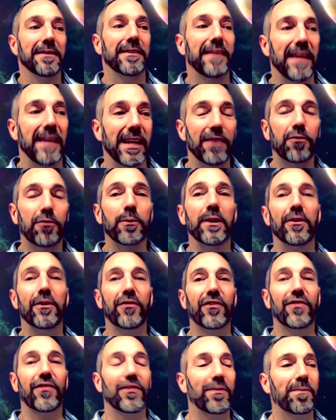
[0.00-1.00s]
Israel's
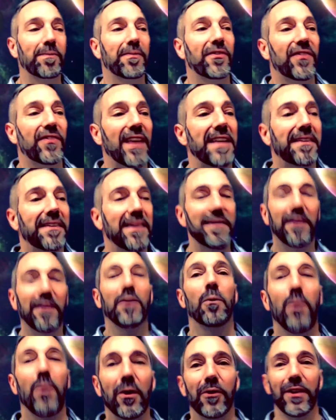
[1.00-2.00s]
sent into
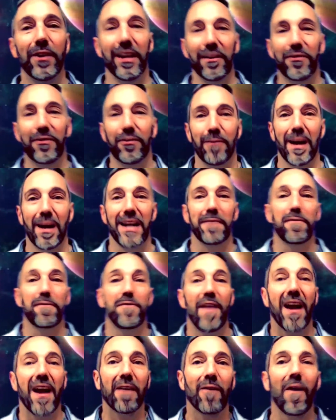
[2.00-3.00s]
the wilderness, right?
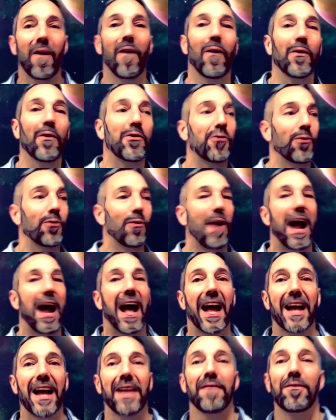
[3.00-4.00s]
Pharaoh
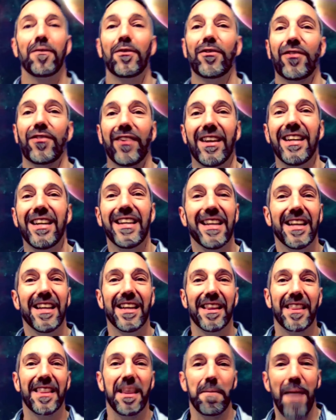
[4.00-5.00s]
drives
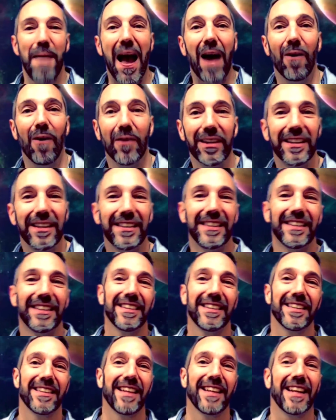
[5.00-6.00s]
them out,
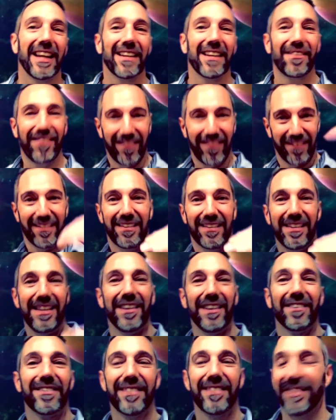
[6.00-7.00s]
then gets, you
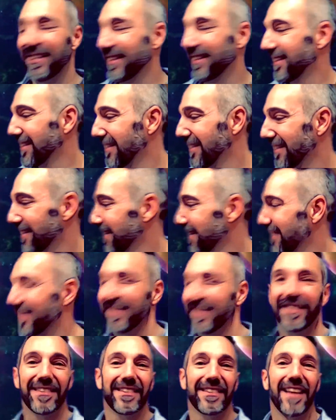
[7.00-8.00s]
know,
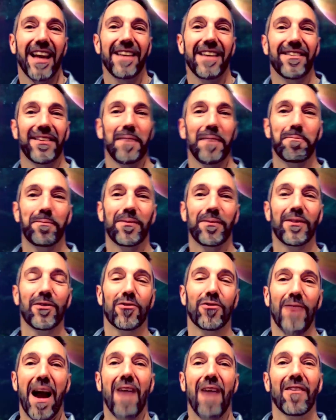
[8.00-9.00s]
ends up
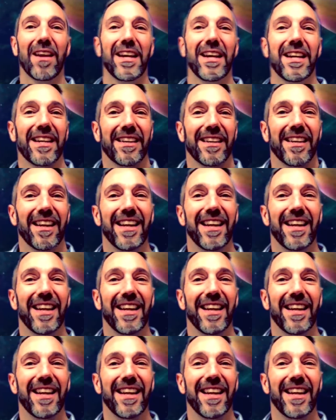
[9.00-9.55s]
drowning